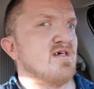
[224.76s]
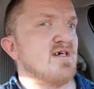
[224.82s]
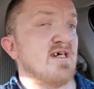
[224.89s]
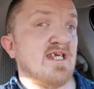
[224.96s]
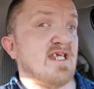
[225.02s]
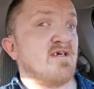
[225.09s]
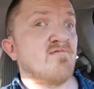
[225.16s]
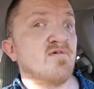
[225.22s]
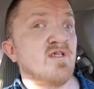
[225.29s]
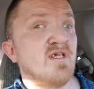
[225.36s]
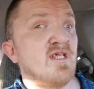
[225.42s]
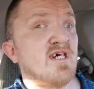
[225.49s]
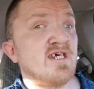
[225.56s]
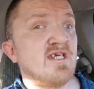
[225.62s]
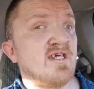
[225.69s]
Still really
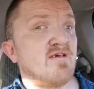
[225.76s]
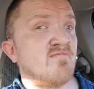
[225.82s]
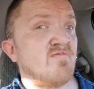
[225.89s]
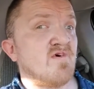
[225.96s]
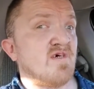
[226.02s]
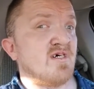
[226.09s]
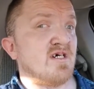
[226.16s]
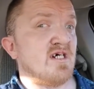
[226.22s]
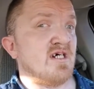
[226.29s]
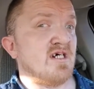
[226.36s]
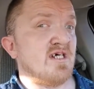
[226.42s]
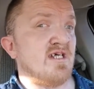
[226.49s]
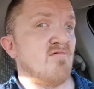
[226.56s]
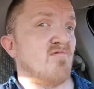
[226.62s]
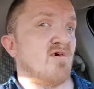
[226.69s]
liked it, but
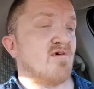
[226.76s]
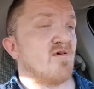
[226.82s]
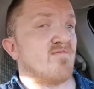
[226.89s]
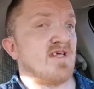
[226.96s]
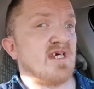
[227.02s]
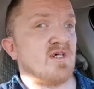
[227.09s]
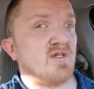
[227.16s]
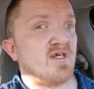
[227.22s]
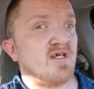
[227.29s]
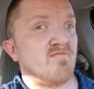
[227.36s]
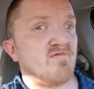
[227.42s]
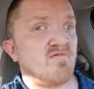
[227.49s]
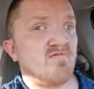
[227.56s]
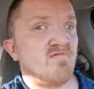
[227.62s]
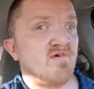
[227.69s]
he wound up selling it
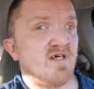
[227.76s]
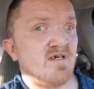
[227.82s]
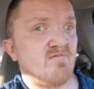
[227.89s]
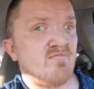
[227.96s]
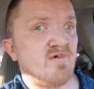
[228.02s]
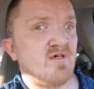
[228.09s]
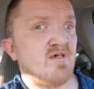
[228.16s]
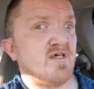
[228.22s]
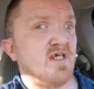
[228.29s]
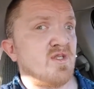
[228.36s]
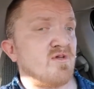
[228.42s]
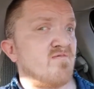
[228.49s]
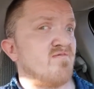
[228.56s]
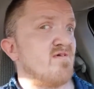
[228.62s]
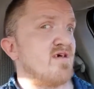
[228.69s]
before I could get
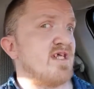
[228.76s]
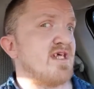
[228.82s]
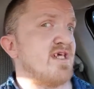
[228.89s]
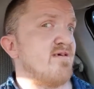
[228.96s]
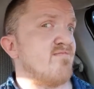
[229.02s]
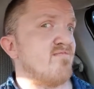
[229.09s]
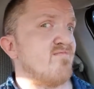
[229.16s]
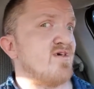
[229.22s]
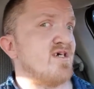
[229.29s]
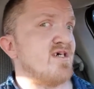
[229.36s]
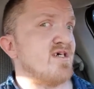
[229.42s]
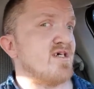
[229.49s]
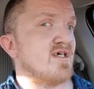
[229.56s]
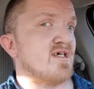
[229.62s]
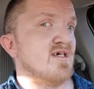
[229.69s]
the funds to even buy
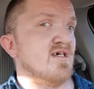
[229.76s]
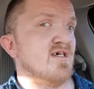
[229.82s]
it.